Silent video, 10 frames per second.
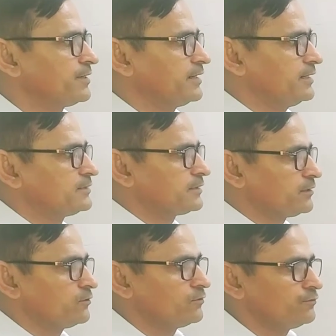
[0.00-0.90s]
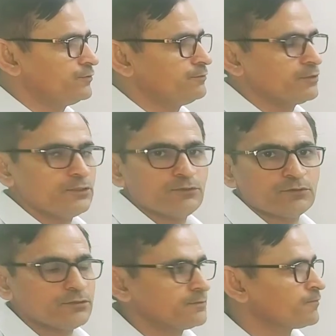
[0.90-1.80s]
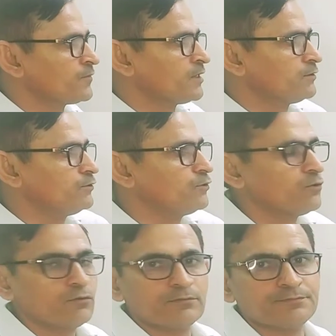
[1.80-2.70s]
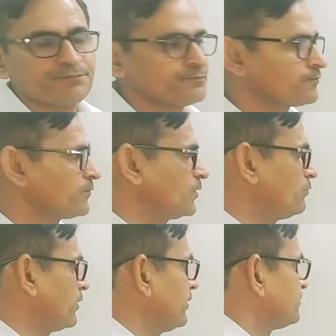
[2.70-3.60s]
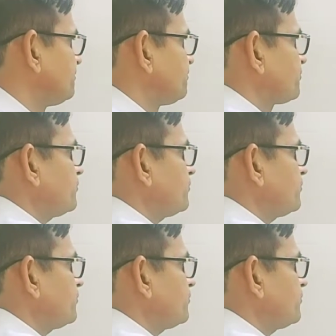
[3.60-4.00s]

has have, we will use no. Okay.